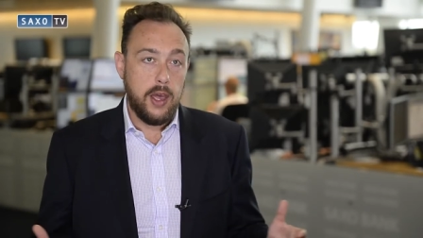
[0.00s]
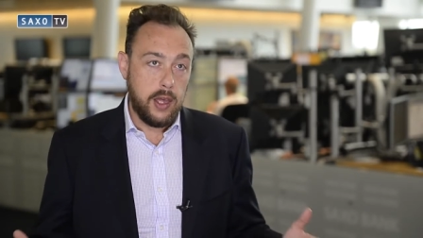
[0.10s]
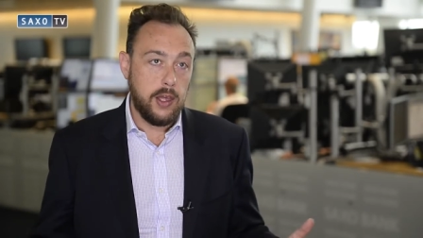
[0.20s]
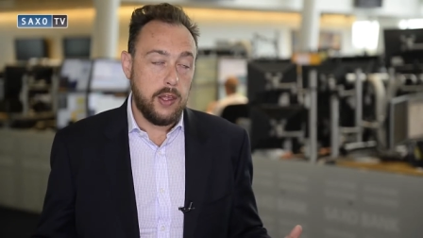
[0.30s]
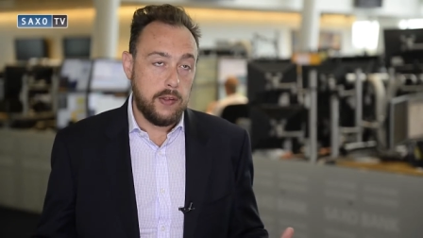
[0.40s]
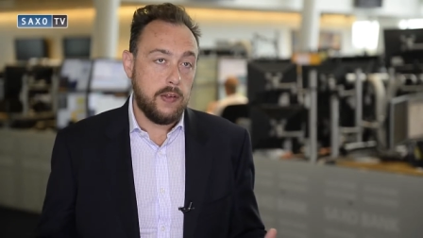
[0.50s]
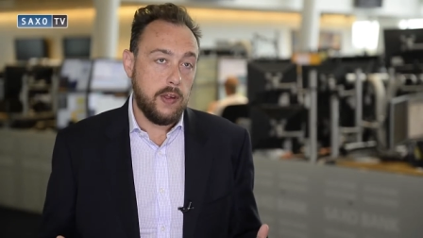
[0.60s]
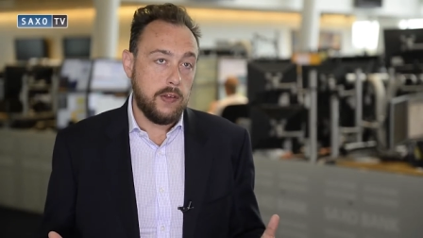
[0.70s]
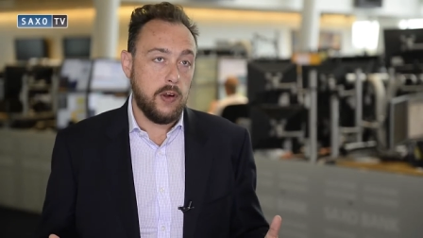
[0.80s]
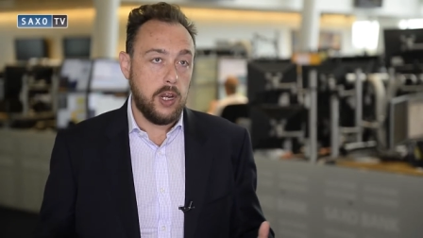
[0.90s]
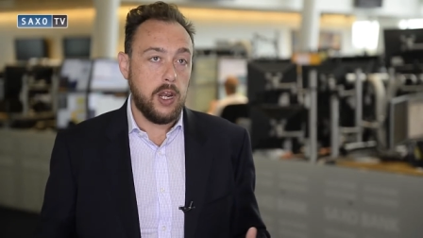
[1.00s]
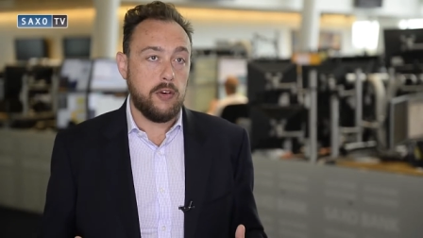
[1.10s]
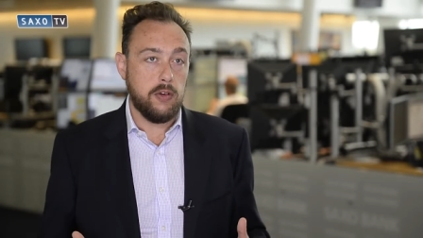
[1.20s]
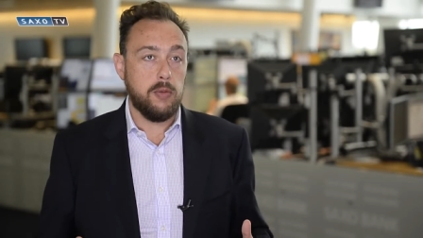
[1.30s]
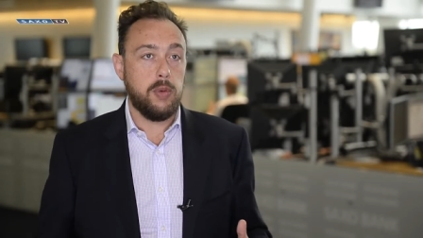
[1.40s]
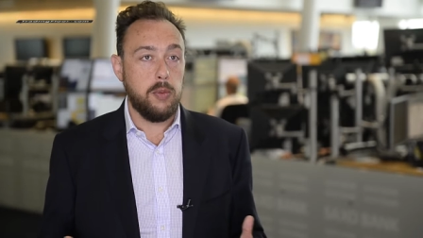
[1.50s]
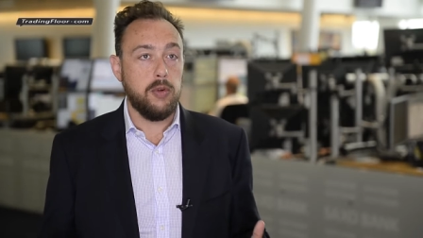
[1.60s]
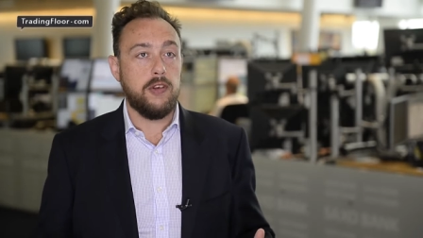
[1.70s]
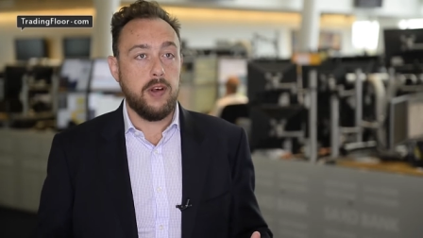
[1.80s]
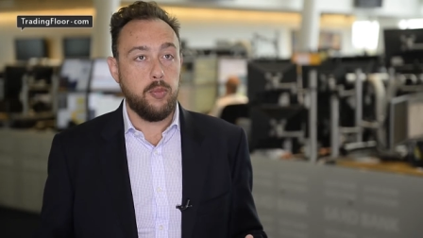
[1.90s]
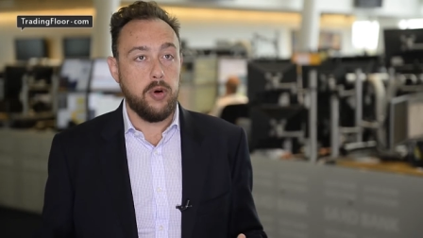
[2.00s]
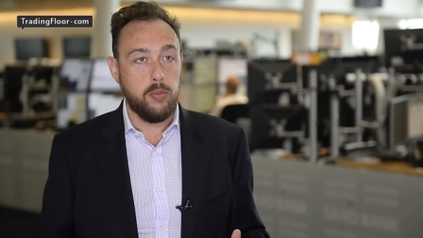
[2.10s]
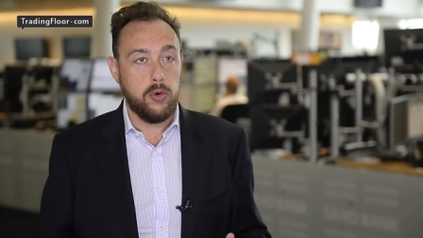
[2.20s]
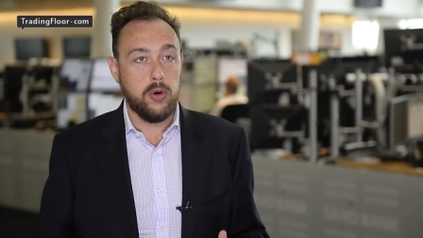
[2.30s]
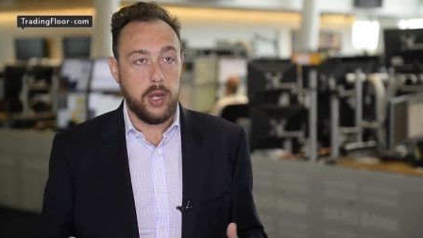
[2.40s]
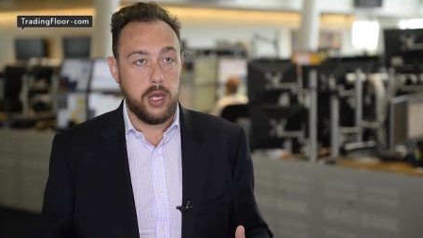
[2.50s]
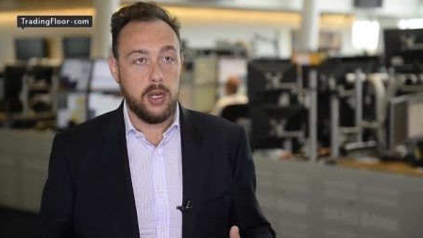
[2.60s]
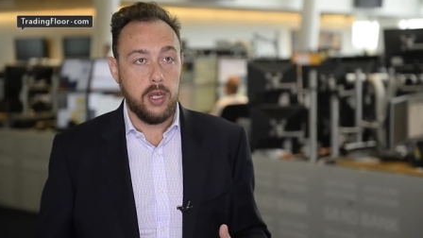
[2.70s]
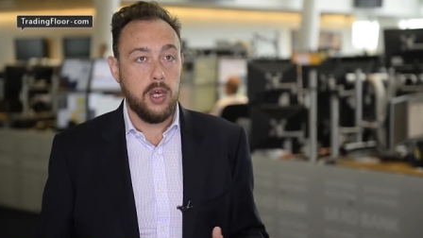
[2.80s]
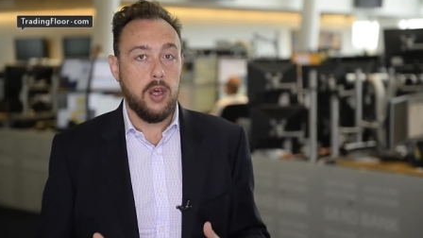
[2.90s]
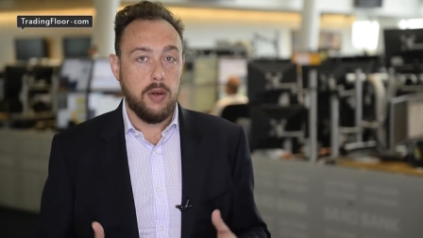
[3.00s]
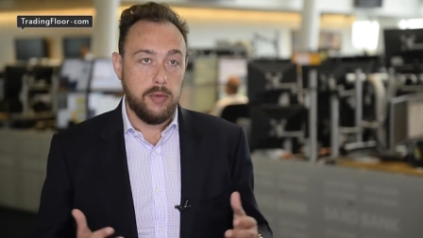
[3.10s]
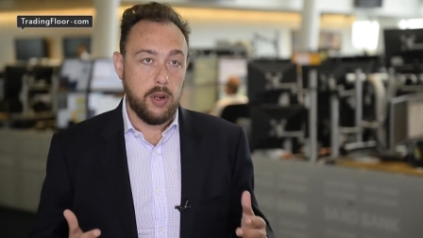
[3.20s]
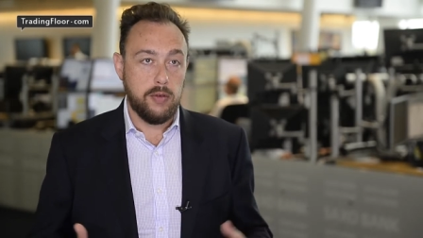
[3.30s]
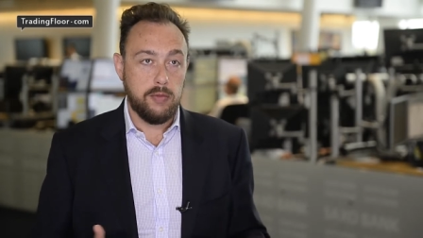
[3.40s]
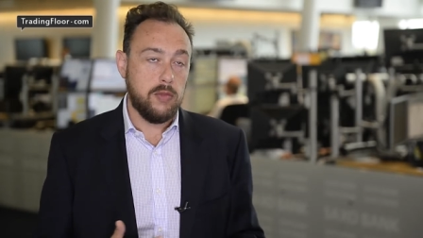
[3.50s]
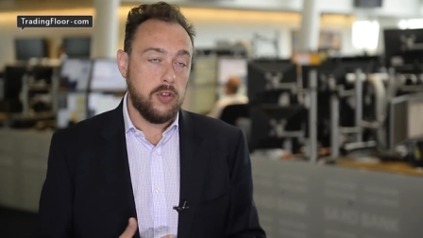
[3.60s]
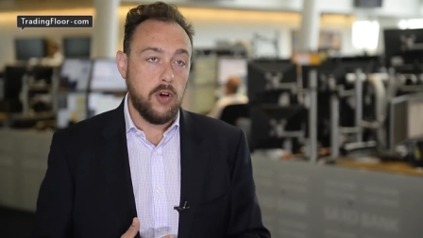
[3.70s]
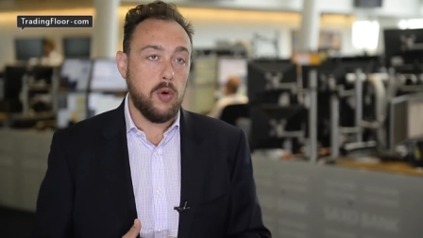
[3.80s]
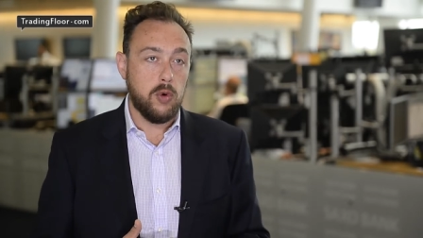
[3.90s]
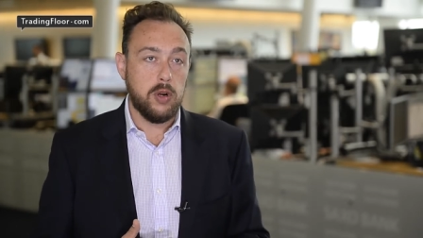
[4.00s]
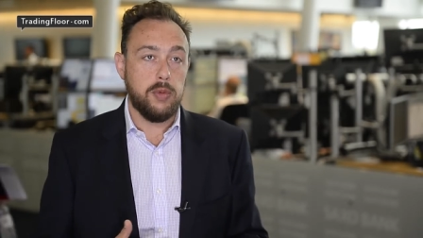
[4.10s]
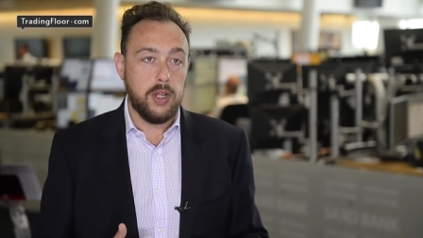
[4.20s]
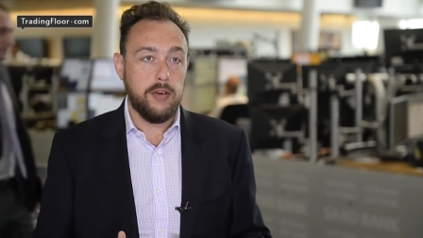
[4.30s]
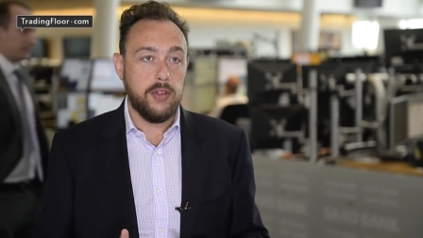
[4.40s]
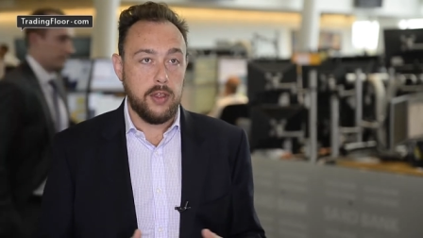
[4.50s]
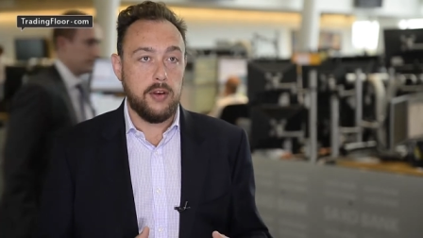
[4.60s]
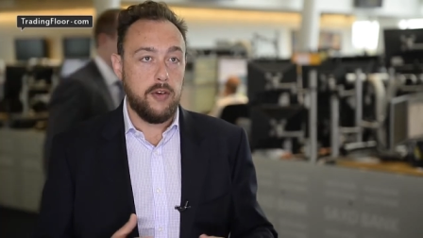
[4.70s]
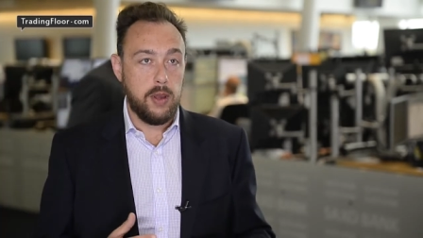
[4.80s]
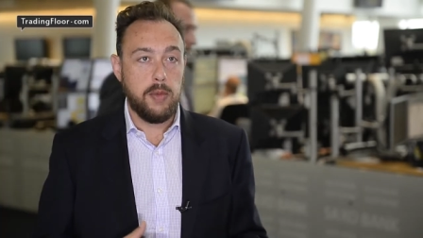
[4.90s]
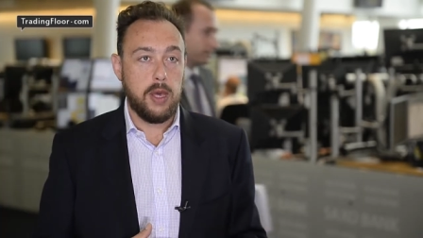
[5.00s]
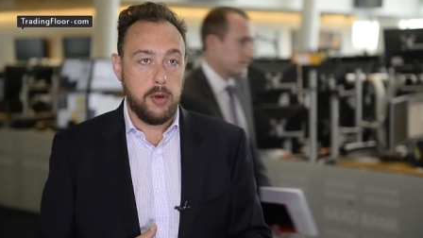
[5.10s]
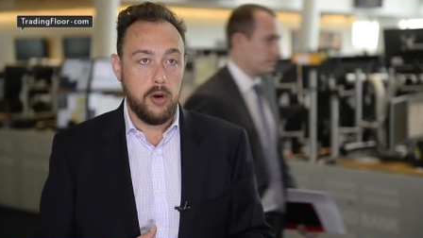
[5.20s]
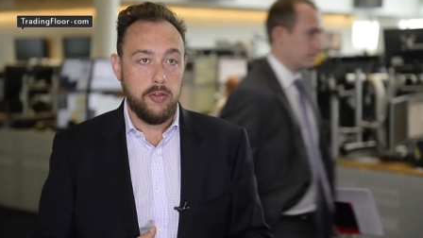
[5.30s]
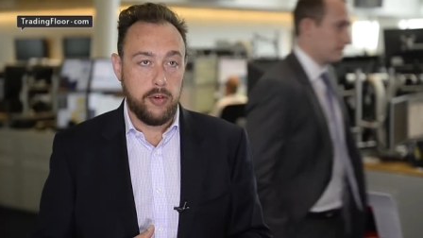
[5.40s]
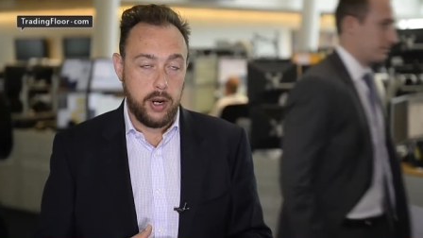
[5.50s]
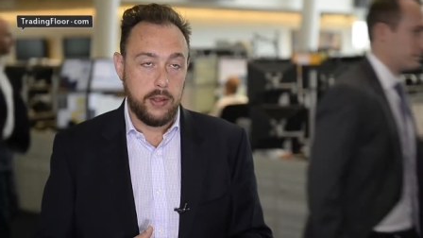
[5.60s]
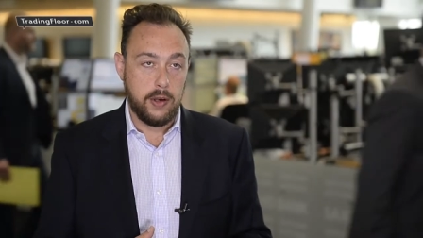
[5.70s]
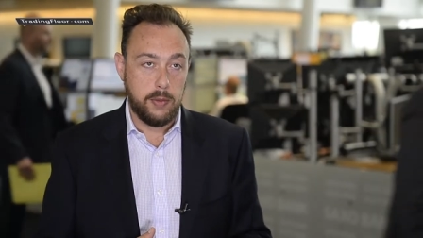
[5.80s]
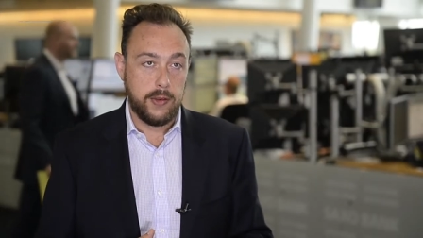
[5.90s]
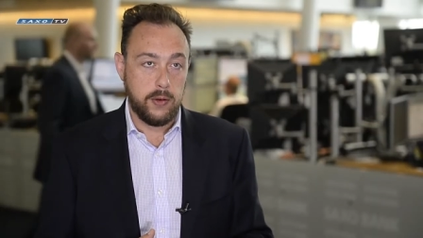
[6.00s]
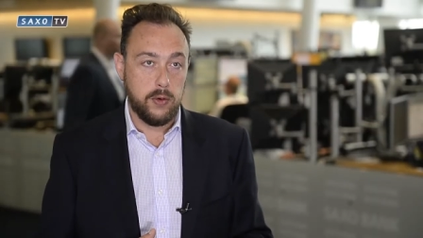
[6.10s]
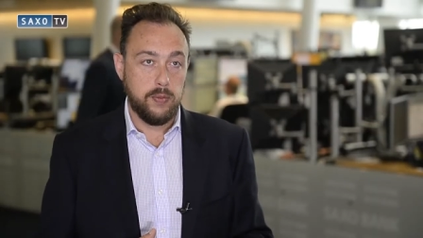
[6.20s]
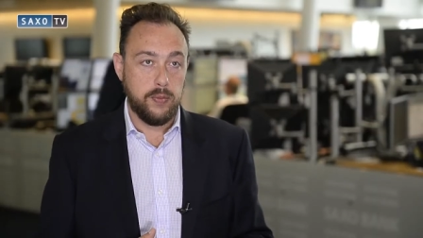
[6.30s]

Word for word: it, it's, it's only natural that people jump on board and you know, don't want to believe that the dream may be over anytime soon.